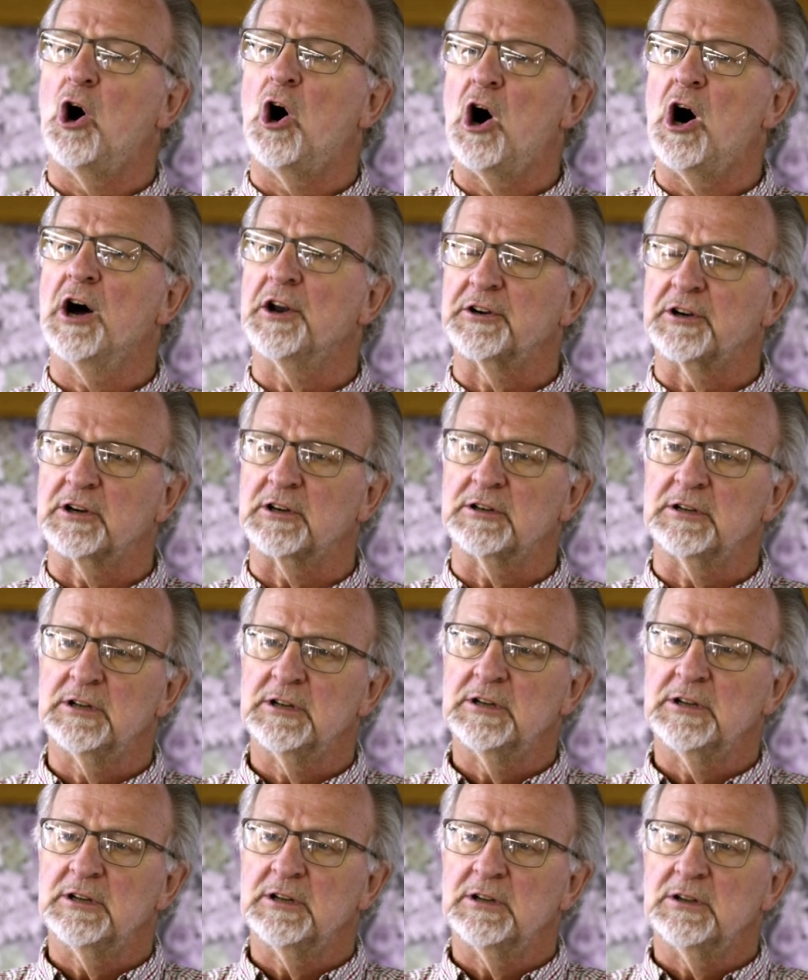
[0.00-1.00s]
honor
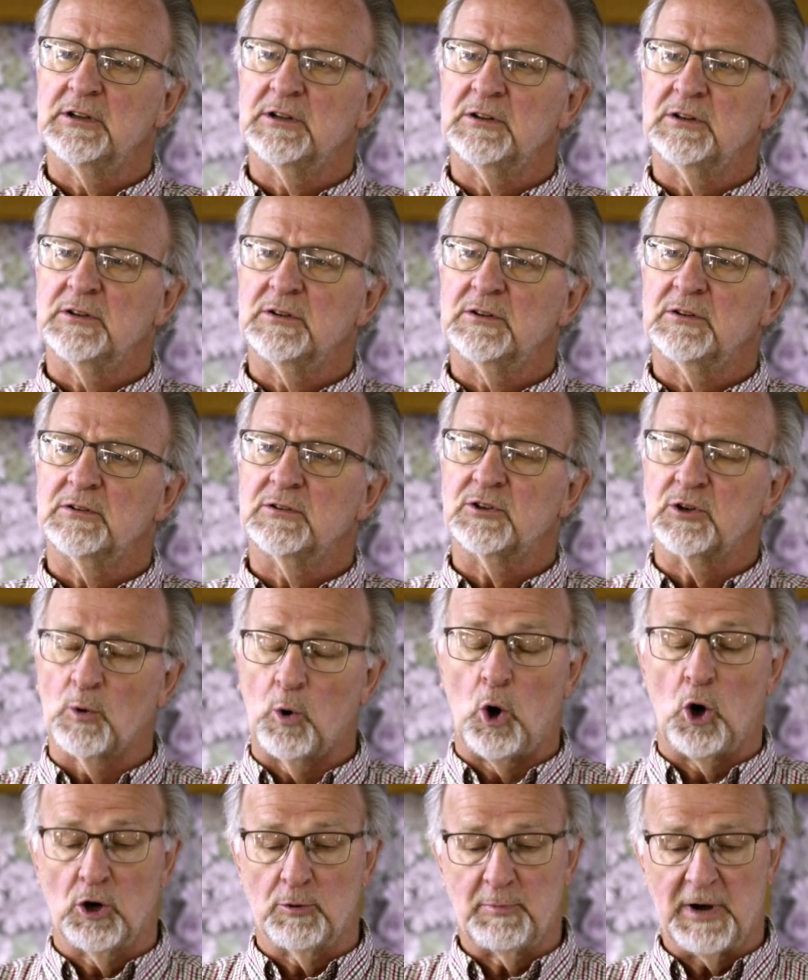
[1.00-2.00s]
to
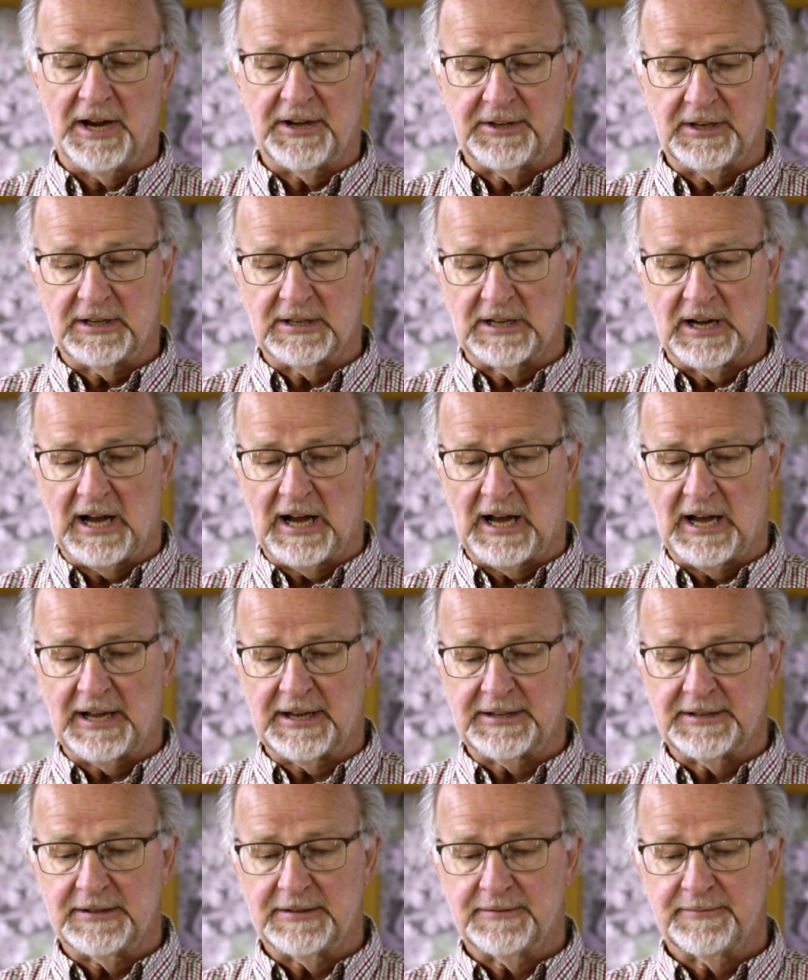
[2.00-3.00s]
Almighty God?